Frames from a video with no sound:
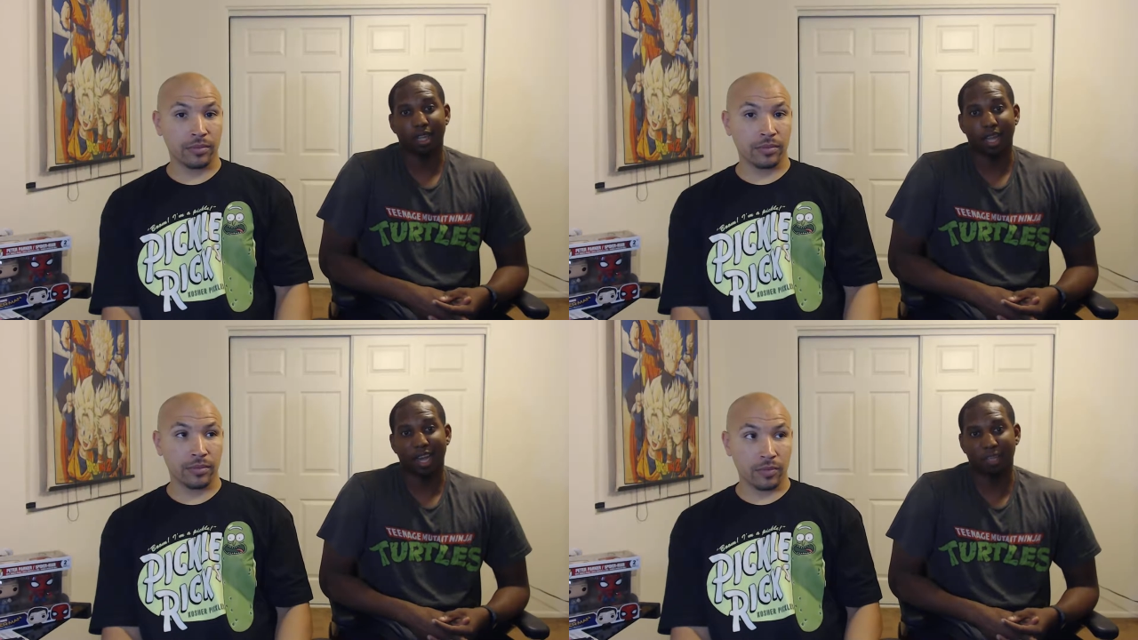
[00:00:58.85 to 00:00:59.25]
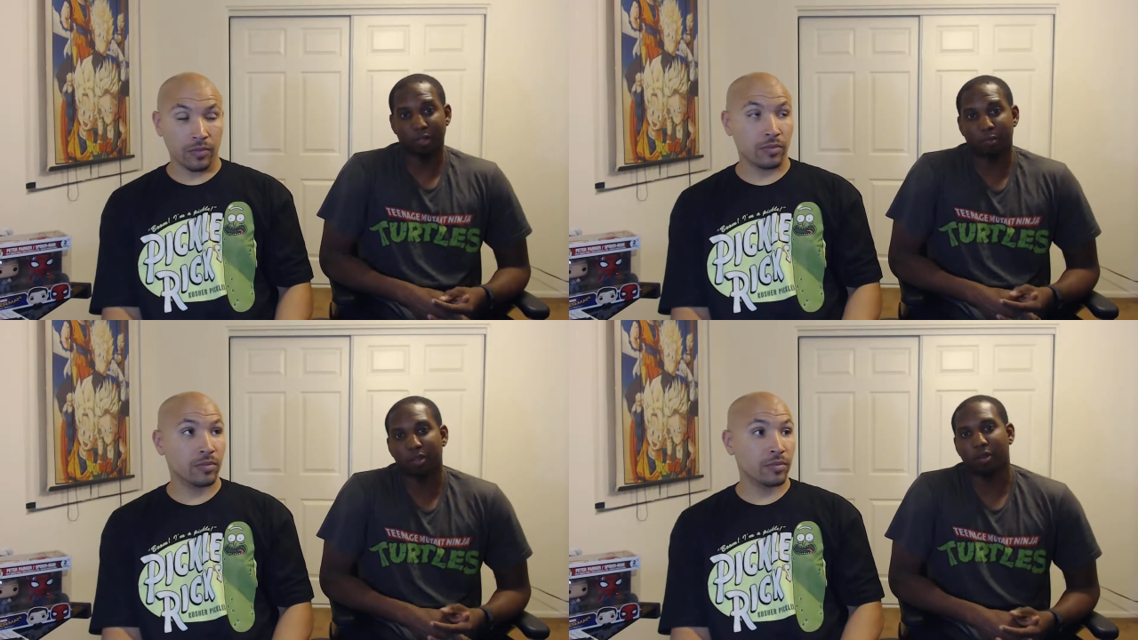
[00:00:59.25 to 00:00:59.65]
Speaker 1: I expected to
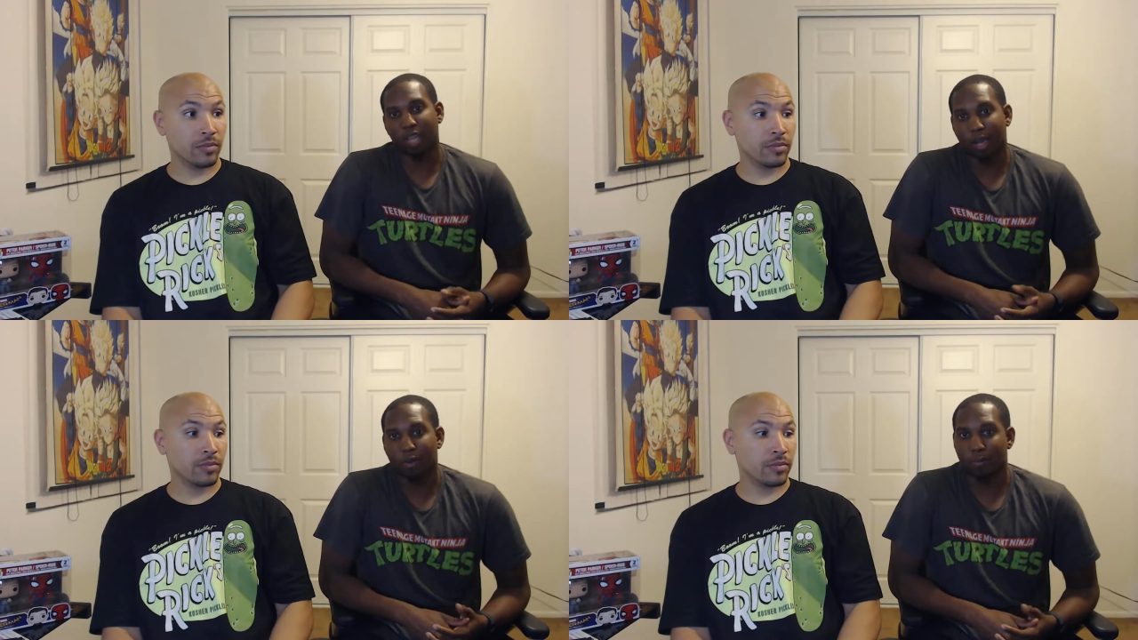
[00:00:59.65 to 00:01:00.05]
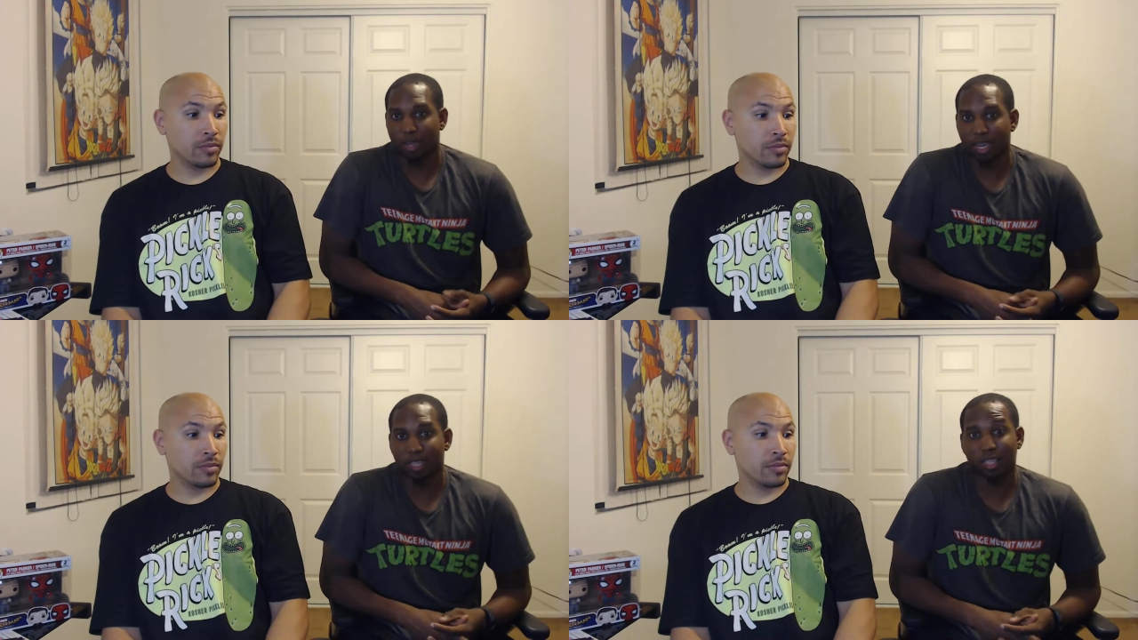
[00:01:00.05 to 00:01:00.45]
be okay
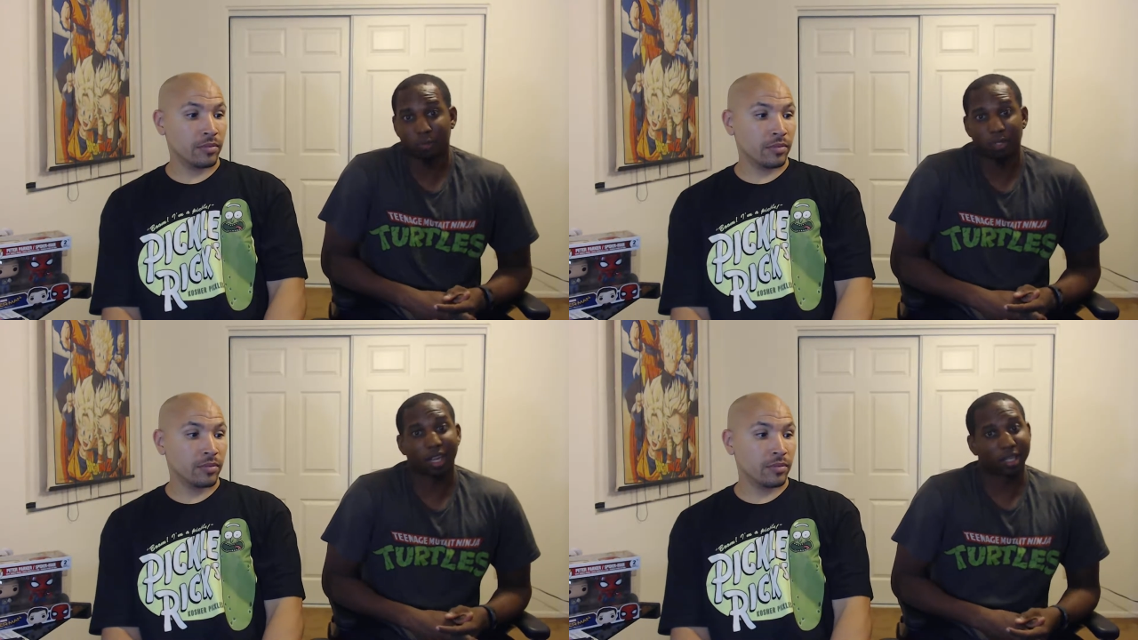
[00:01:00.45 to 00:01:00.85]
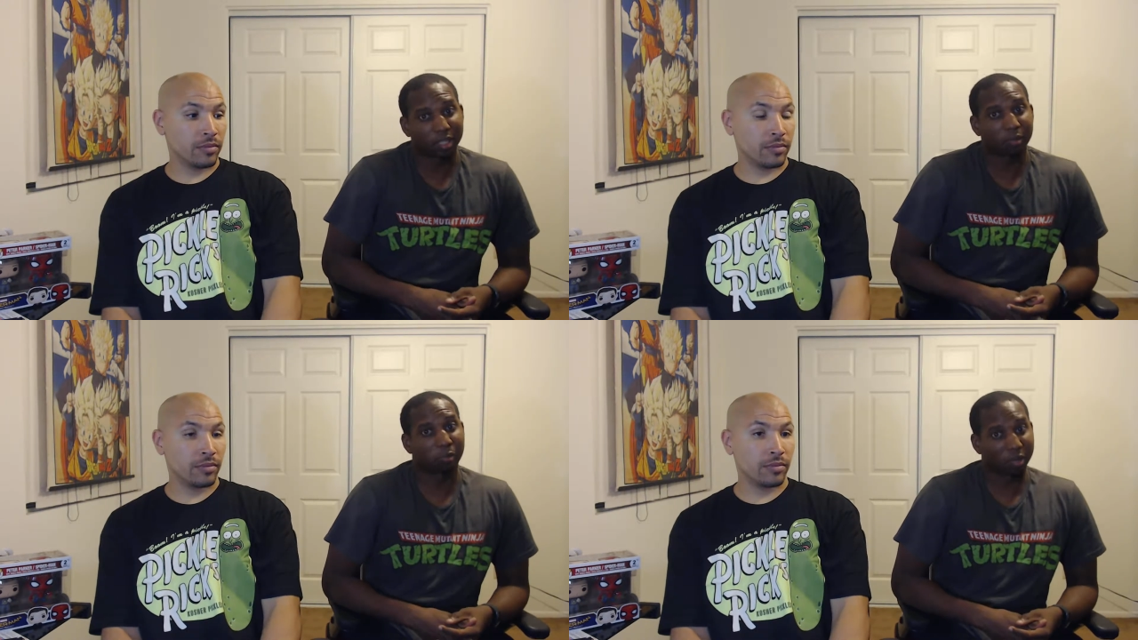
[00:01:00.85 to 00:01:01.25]
remake. This was actually
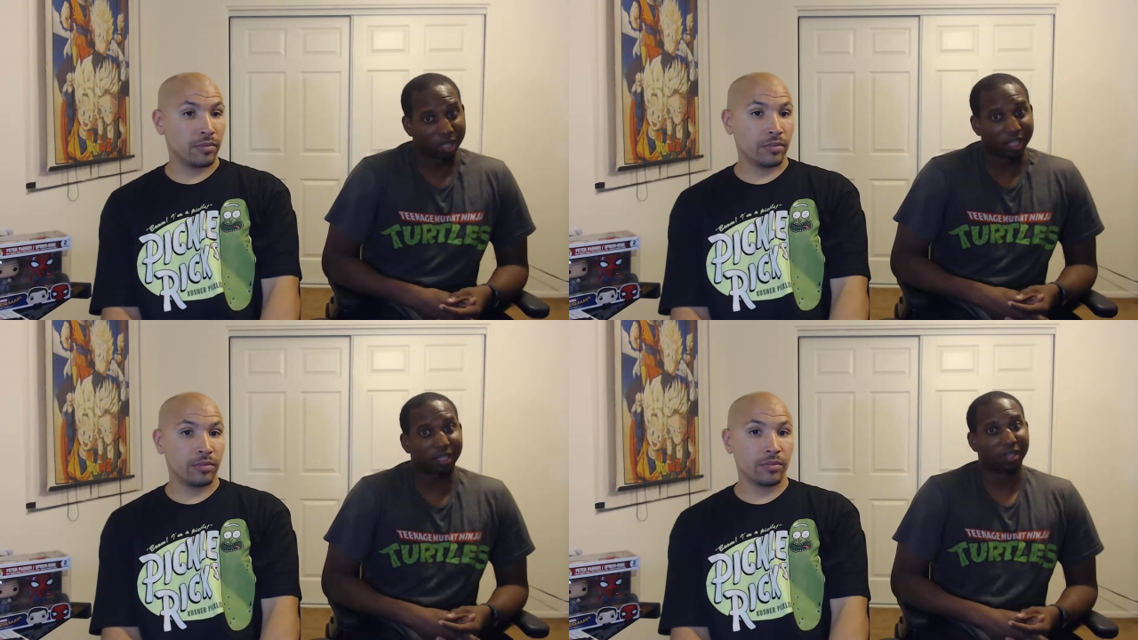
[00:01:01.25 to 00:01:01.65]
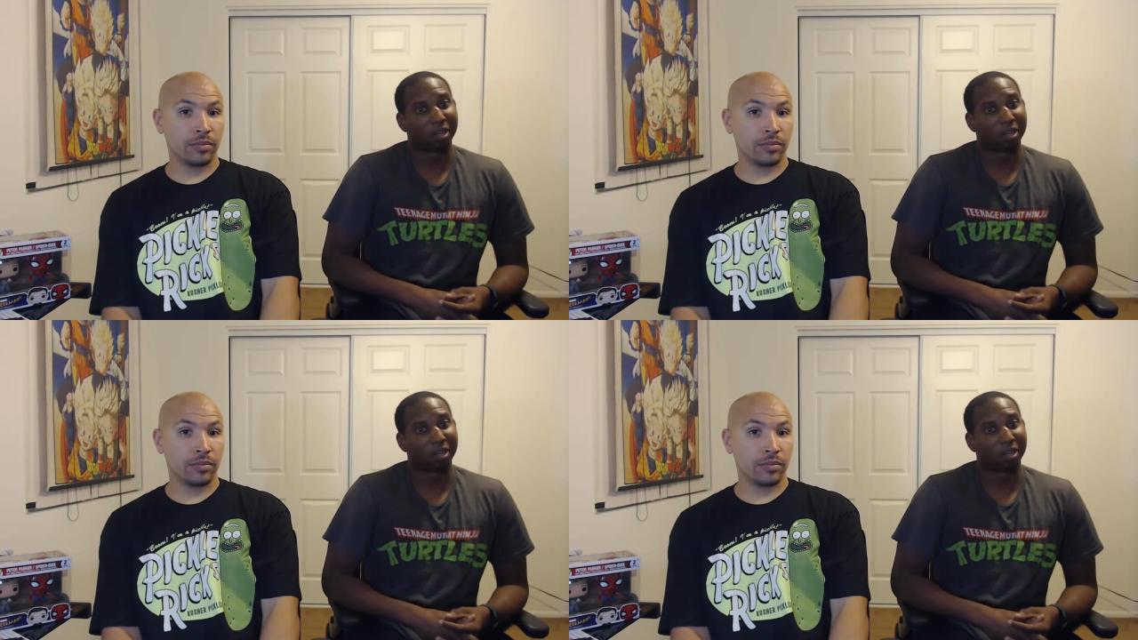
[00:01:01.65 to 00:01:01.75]
a pretty